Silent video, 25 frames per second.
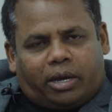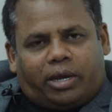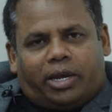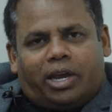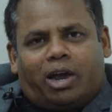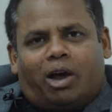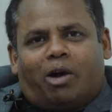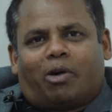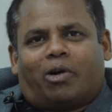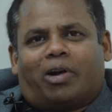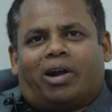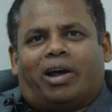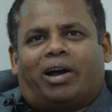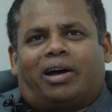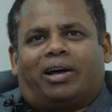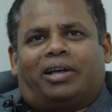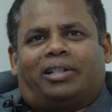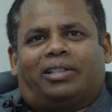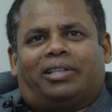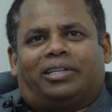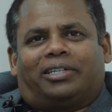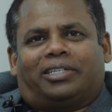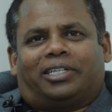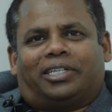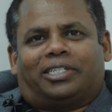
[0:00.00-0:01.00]
Kia ora,
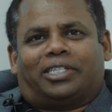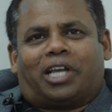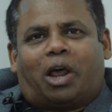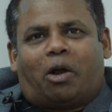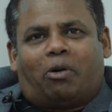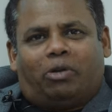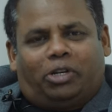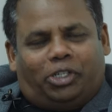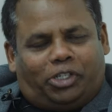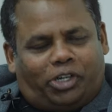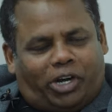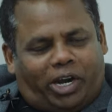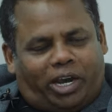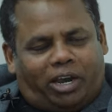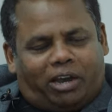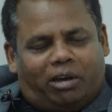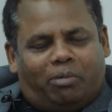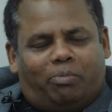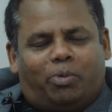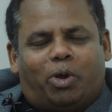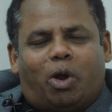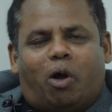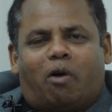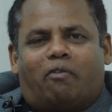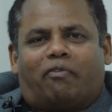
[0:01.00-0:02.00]
this is Arun
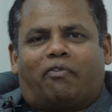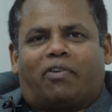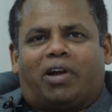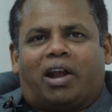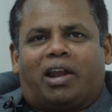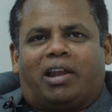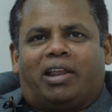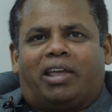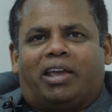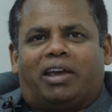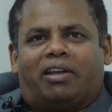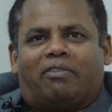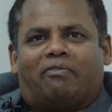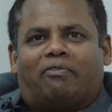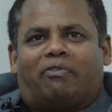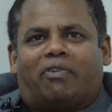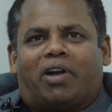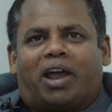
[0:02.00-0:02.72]
Jacob, your friendly and